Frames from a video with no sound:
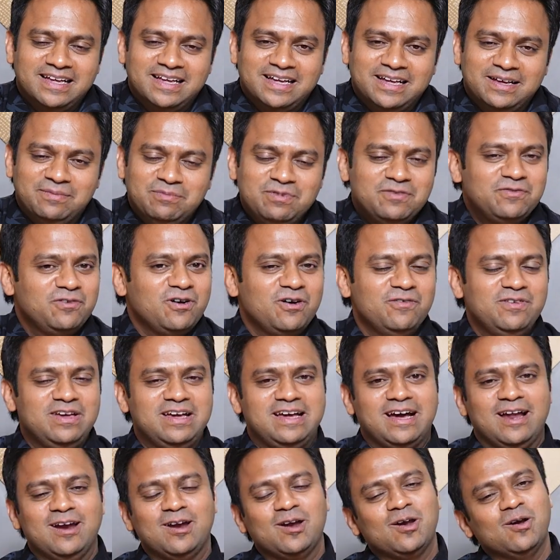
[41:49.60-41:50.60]
Before we
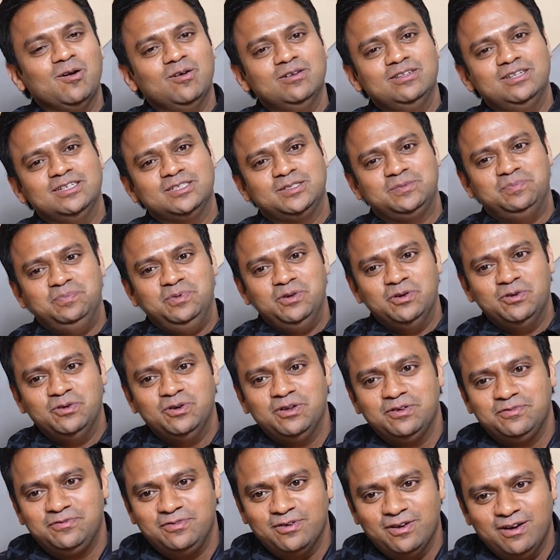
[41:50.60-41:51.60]
conclude this
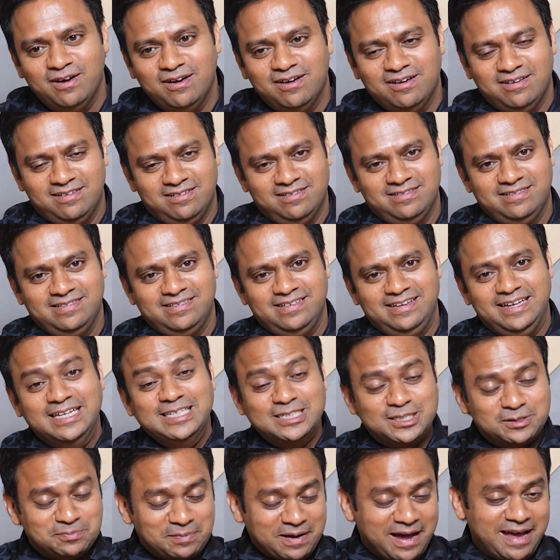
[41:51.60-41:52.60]
beautiful,
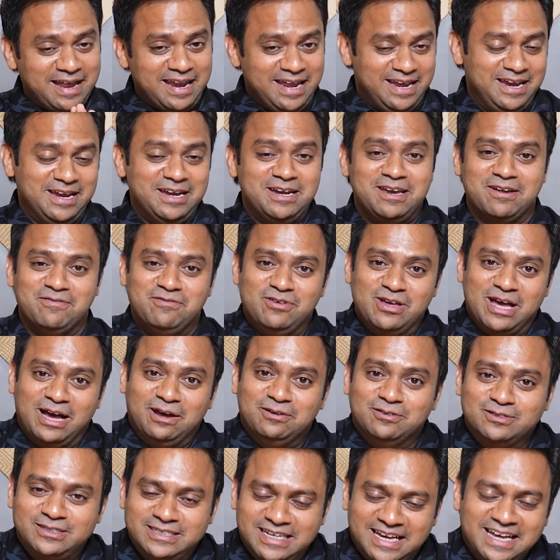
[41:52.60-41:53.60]
inspiring interview, I
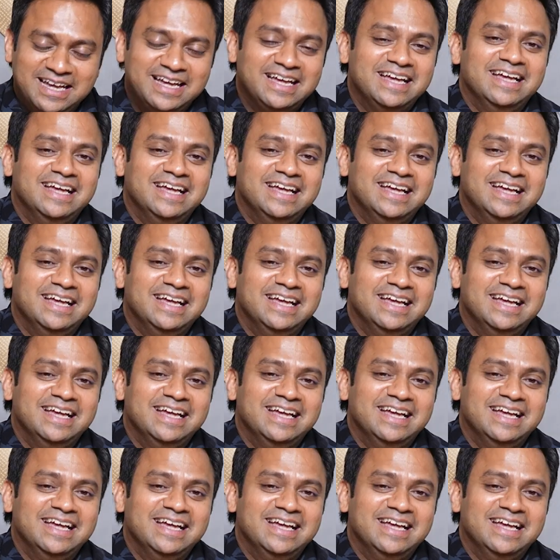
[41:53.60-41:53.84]
would say,